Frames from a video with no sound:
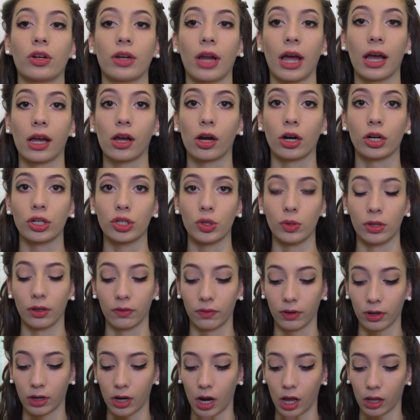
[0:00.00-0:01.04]
your neck are two
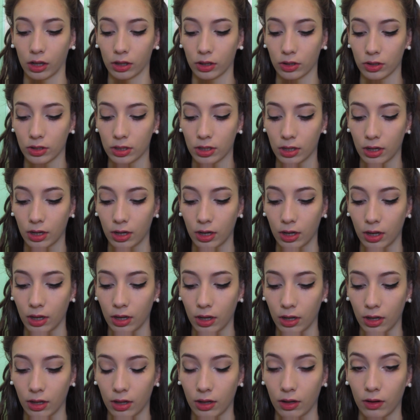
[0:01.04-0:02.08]
different colors
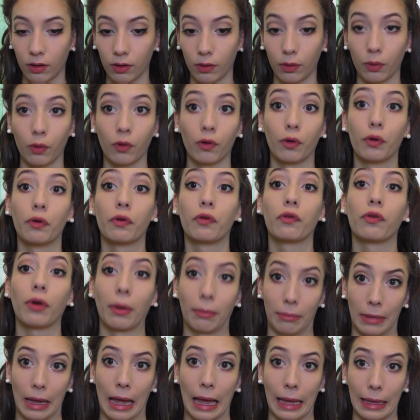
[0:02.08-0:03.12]

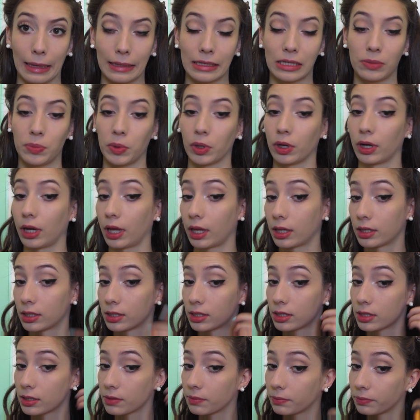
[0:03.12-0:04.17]
from my
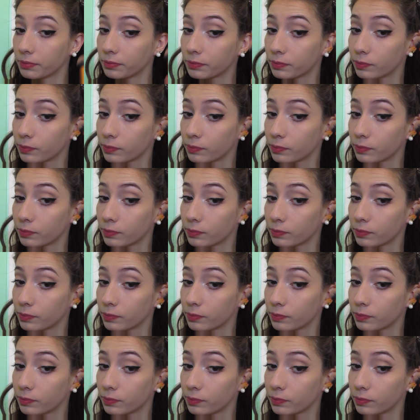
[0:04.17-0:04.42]
experience.